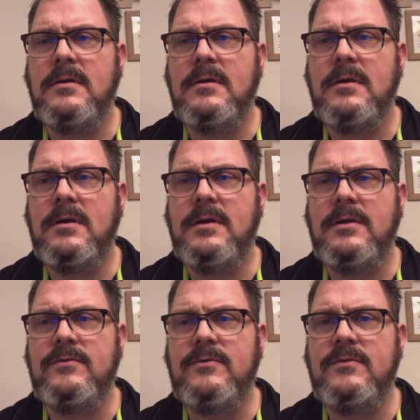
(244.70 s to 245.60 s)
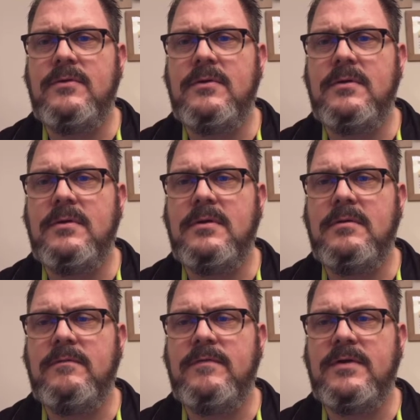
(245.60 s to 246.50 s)
All right, let's
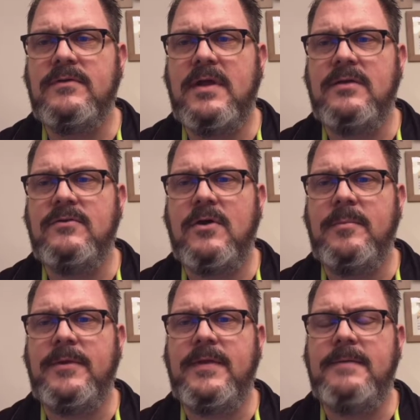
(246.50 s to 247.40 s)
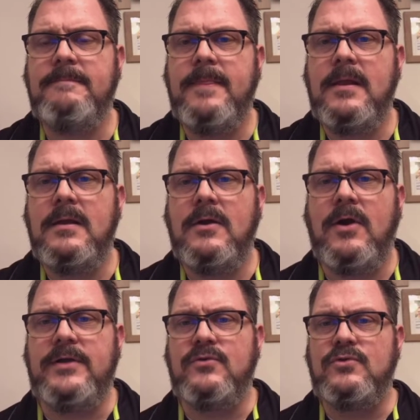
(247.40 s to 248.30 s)
fix that. Sorry about that. All
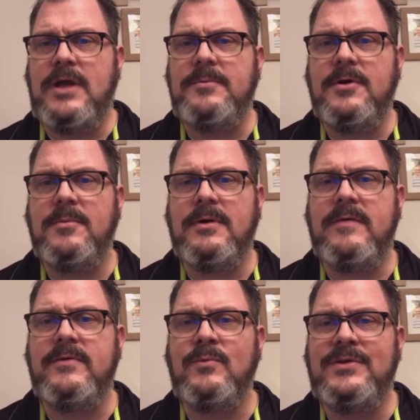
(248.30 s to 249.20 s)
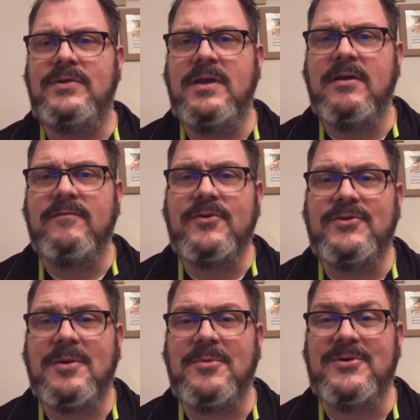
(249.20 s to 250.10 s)
right, so chapter number 11, we see here in
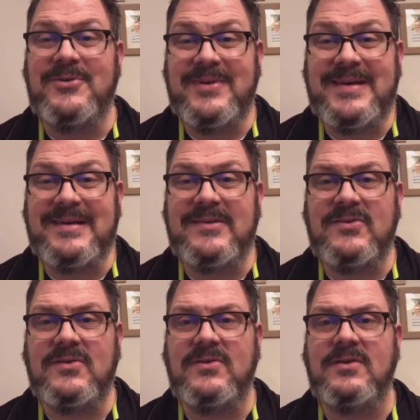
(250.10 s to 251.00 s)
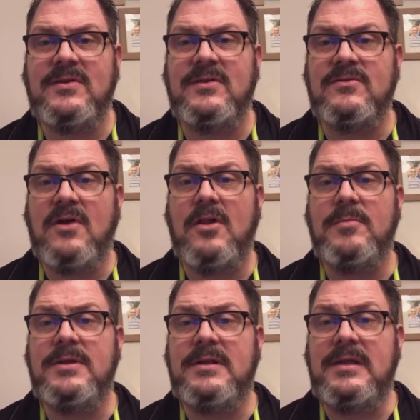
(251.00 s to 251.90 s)
verse number 6, it says, "And
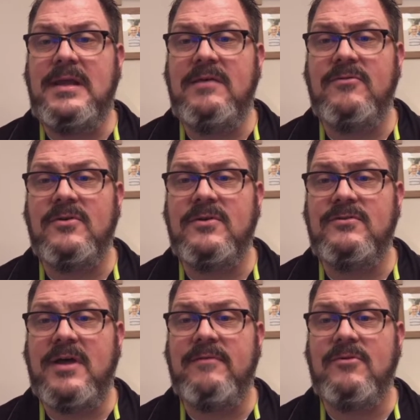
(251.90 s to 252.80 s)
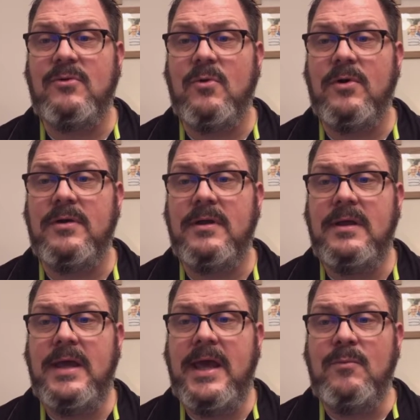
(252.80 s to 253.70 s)
Solomon did evil in the sight of the Lord,
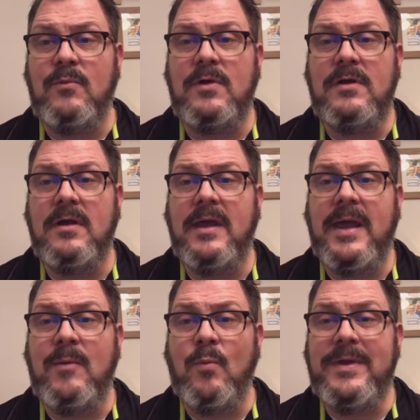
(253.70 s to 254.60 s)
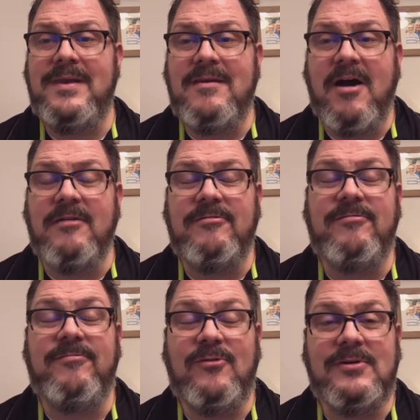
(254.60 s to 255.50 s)
and went not
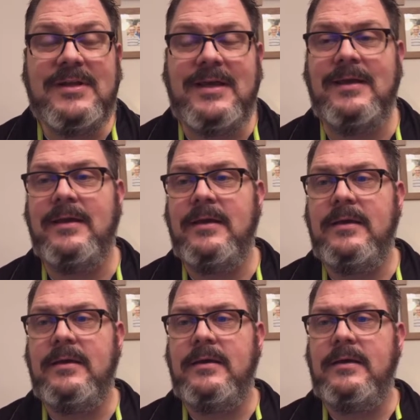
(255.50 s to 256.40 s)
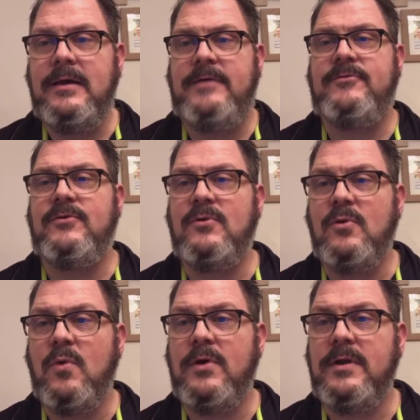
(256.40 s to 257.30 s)
fully after the
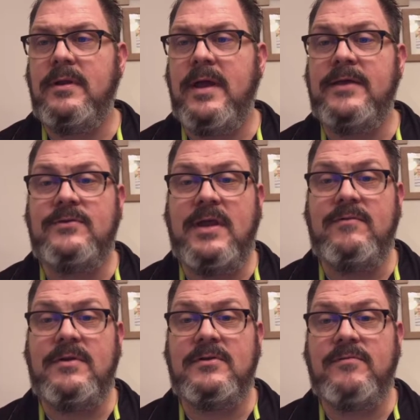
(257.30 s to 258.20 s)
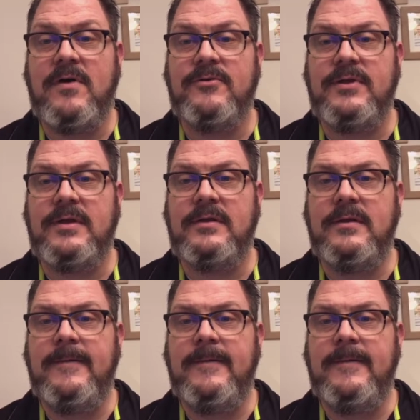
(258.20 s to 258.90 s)
Lord, as David his father did."